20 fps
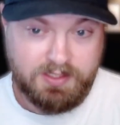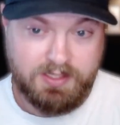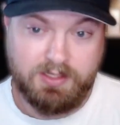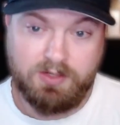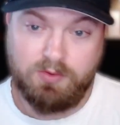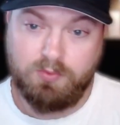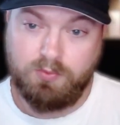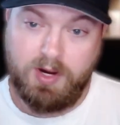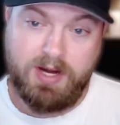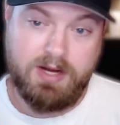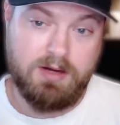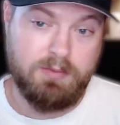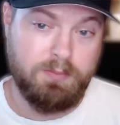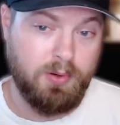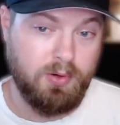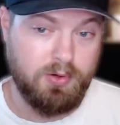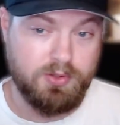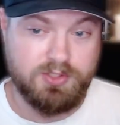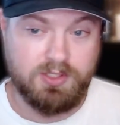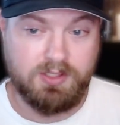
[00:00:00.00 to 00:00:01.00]
It can write
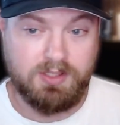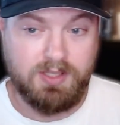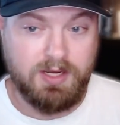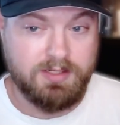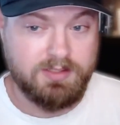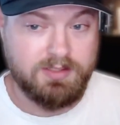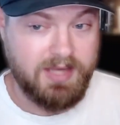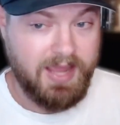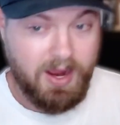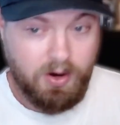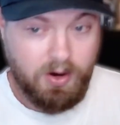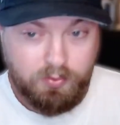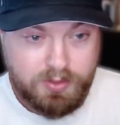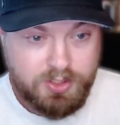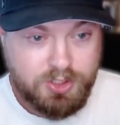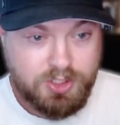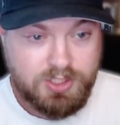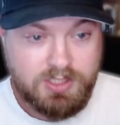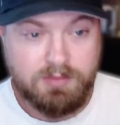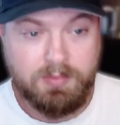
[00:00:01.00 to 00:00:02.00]
personalized
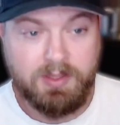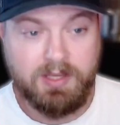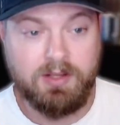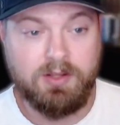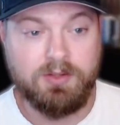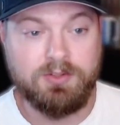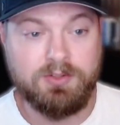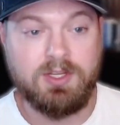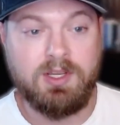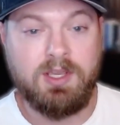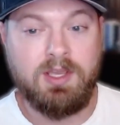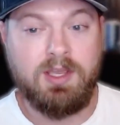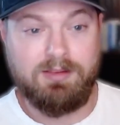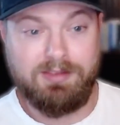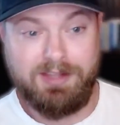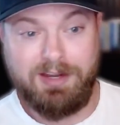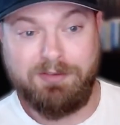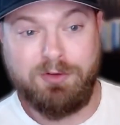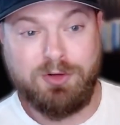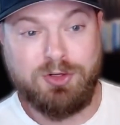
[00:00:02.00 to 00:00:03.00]
outreach emails,
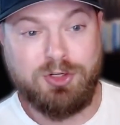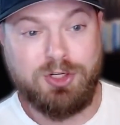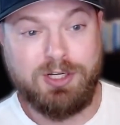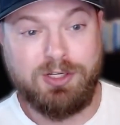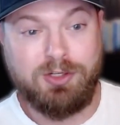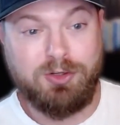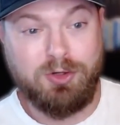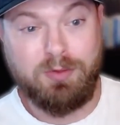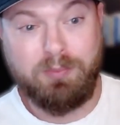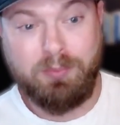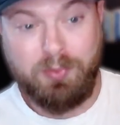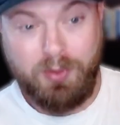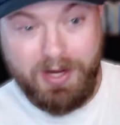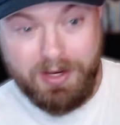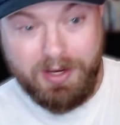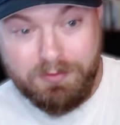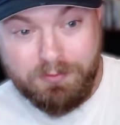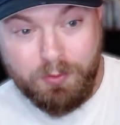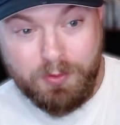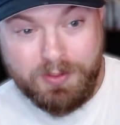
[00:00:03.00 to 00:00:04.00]
leveraging your
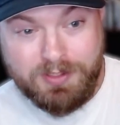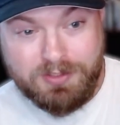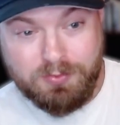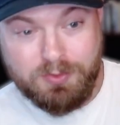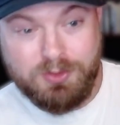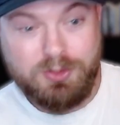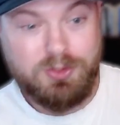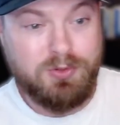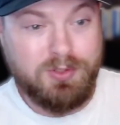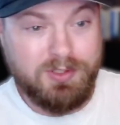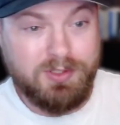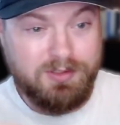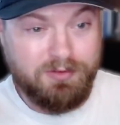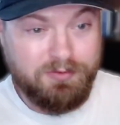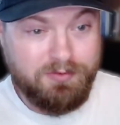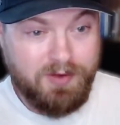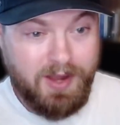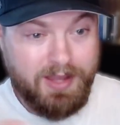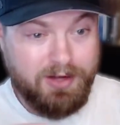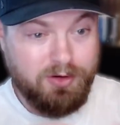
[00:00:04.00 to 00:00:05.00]
brand voice, which you can
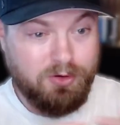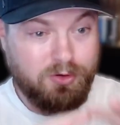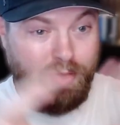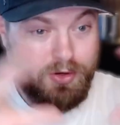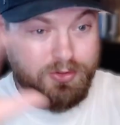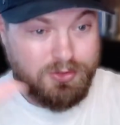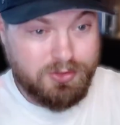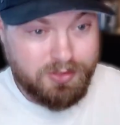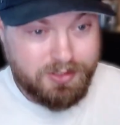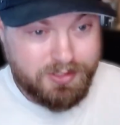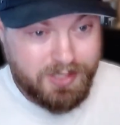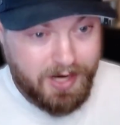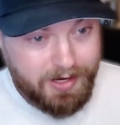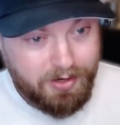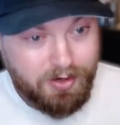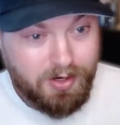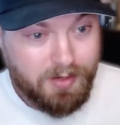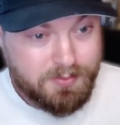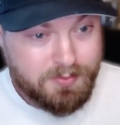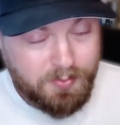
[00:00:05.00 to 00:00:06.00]
define across your
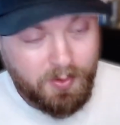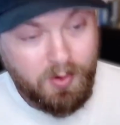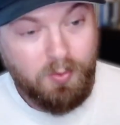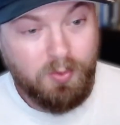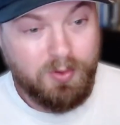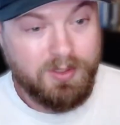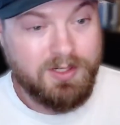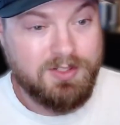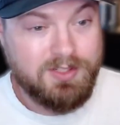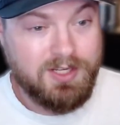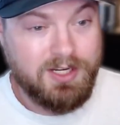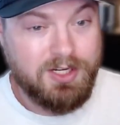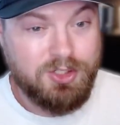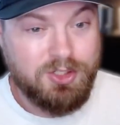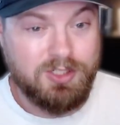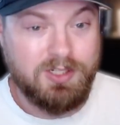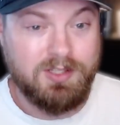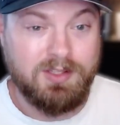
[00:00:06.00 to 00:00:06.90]
entire HubSpot organization.